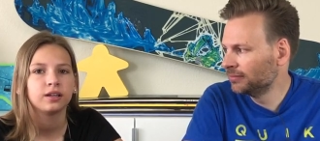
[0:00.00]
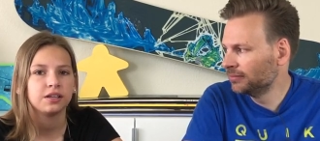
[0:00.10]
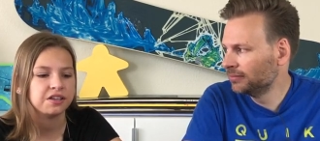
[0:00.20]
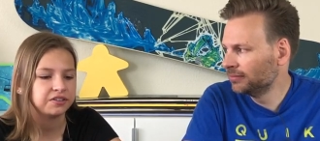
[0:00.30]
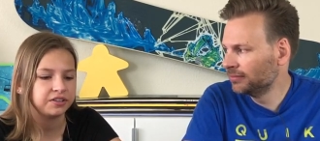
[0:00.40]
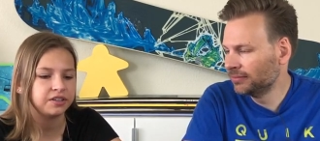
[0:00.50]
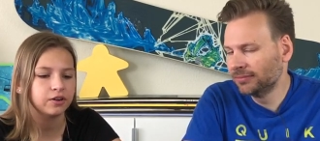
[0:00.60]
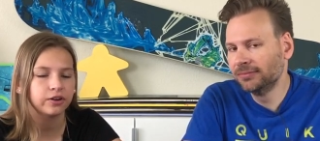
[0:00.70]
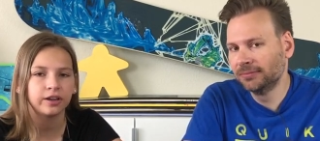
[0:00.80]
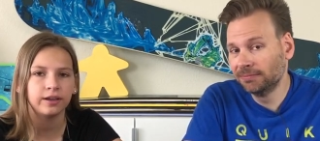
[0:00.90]

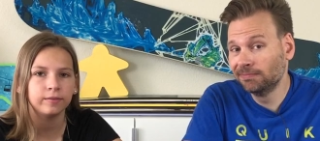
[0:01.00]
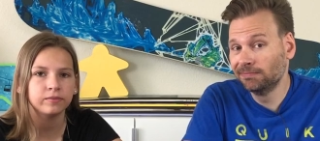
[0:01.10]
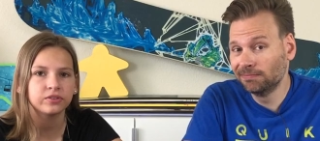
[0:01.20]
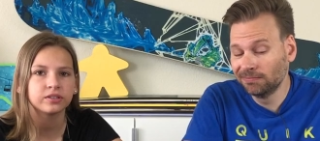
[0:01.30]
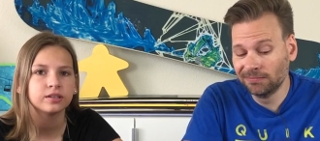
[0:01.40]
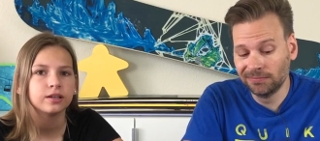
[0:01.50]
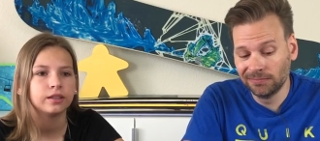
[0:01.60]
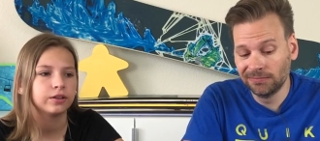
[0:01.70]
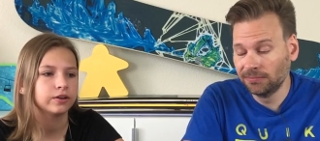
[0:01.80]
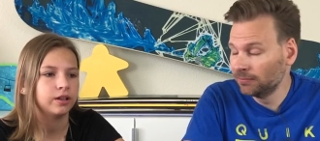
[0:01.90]
Speaker 1: easier games.
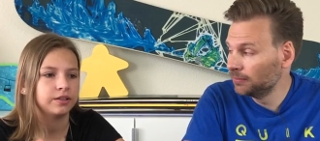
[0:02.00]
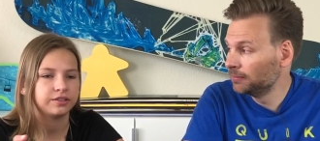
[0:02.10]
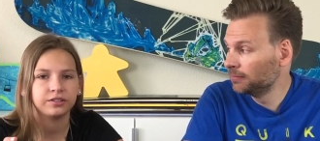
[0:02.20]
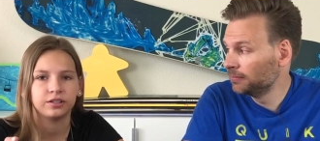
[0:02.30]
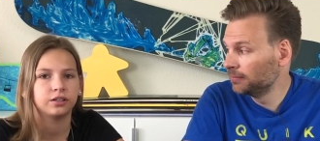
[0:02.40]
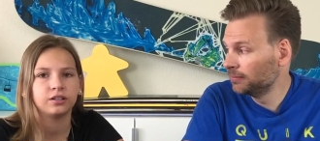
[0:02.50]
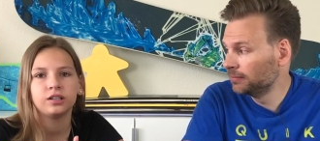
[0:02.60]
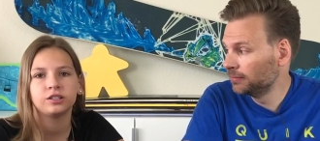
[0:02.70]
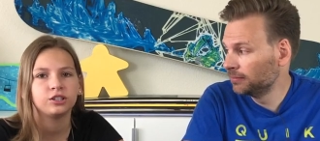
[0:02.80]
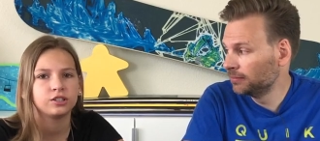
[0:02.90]
They're, it's easy to
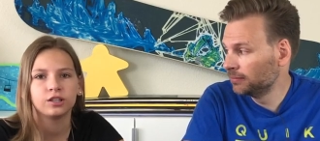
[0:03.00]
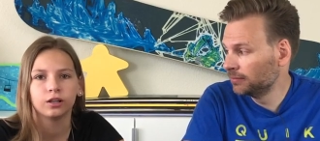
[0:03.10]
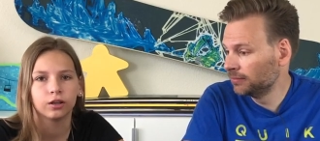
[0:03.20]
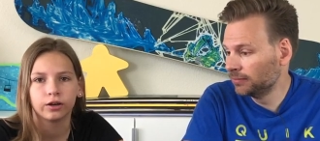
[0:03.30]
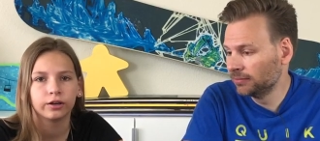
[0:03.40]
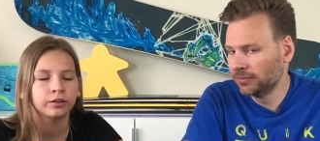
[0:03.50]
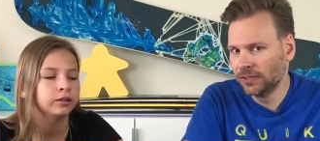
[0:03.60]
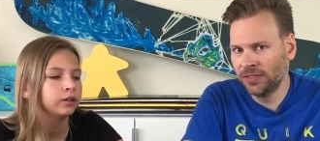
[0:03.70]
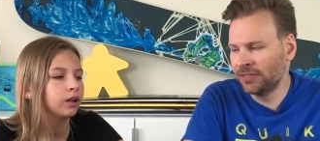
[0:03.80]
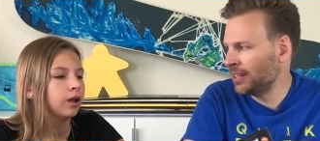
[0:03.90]
teach, easy to learn.
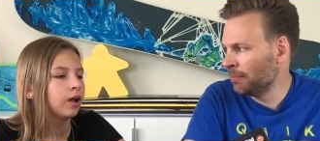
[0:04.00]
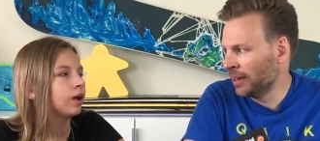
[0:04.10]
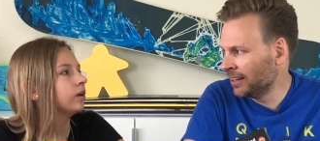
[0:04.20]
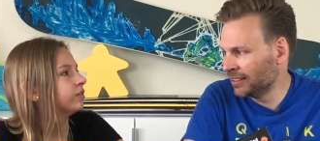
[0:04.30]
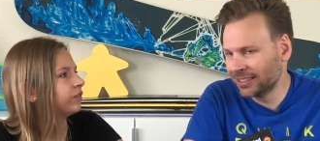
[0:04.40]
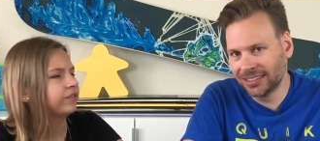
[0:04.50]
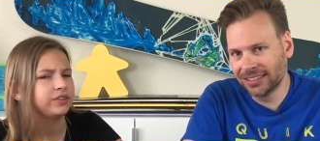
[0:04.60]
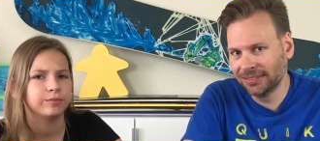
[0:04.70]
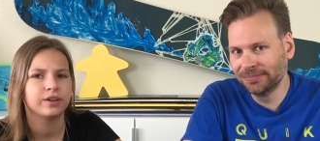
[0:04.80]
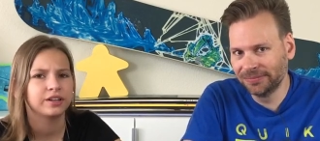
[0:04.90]
Speaker 2: 15 minutes.
Speaker 1: 15
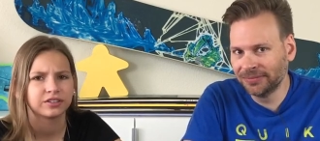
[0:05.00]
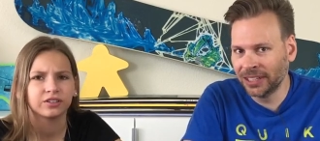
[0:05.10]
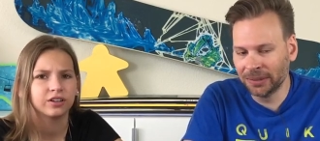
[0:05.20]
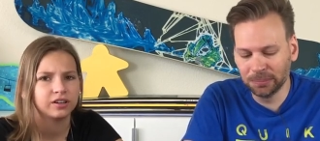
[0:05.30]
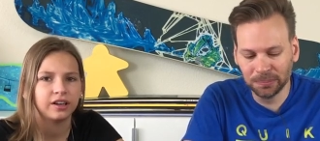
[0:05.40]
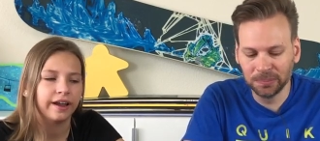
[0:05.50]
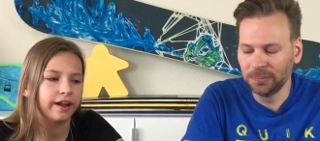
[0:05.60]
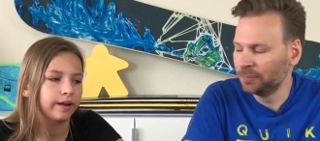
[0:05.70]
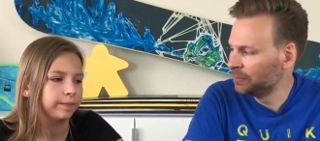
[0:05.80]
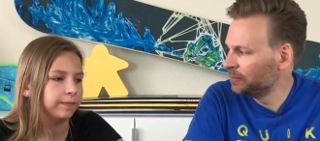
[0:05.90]
minutes long,
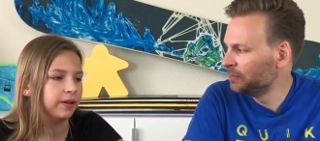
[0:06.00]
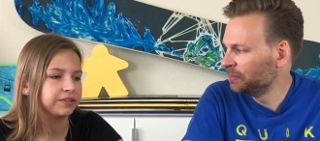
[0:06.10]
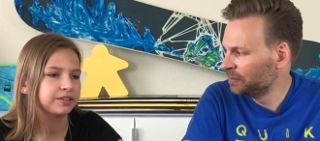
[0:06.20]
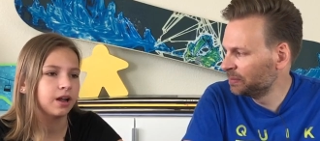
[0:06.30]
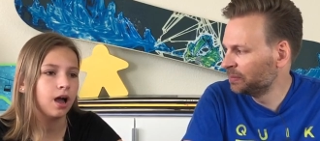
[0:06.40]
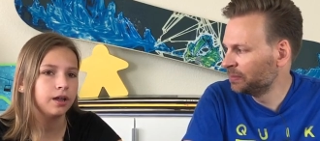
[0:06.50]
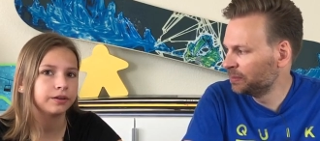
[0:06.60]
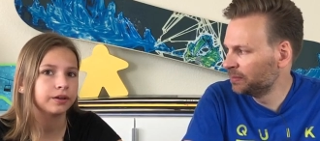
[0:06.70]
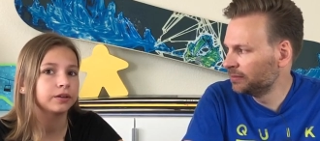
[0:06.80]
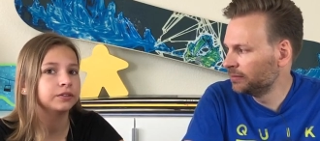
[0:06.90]
yeah. It's not
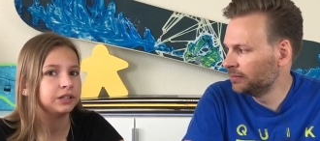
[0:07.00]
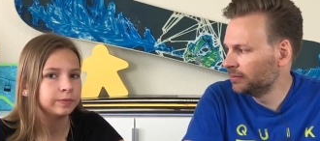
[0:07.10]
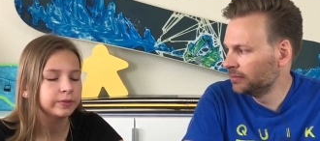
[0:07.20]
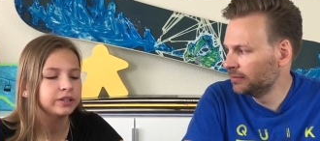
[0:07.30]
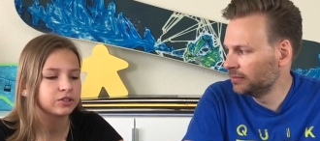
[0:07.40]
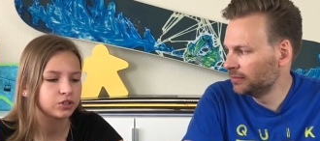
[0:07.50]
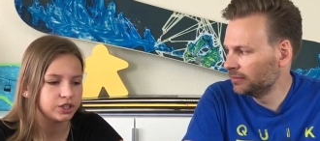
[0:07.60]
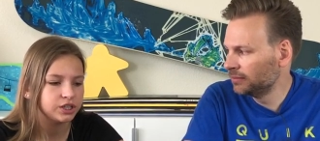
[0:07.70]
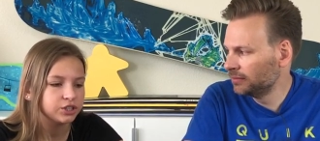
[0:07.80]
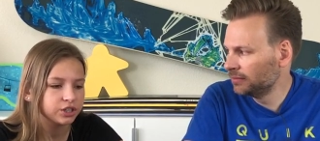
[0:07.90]
a deeply
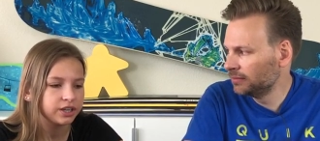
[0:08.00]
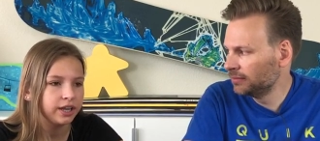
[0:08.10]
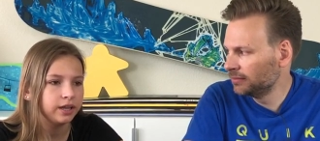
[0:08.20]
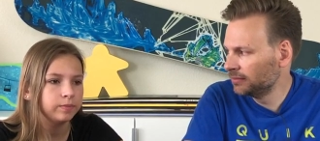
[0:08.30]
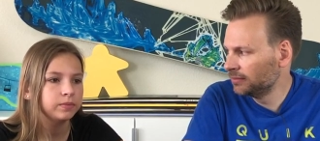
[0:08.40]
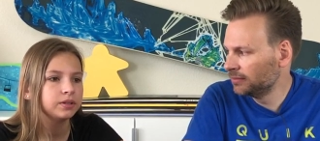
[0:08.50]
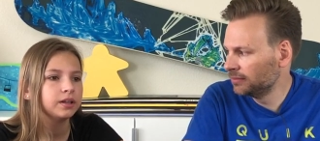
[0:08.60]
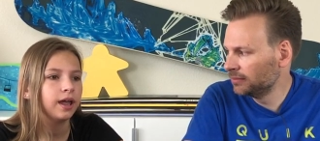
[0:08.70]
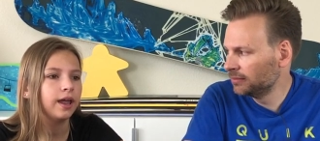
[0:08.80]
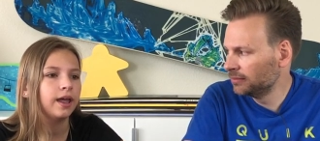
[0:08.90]
strategic game,
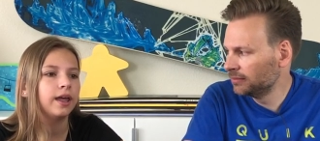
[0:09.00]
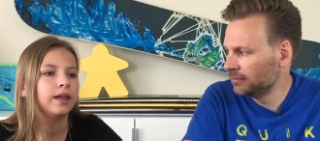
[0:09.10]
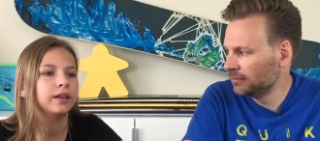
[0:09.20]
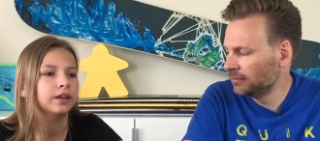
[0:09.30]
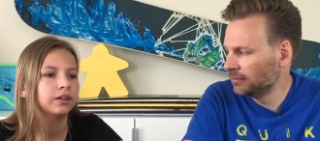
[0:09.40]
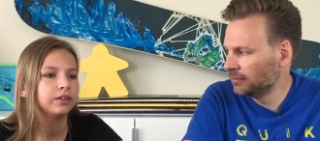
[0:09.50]
and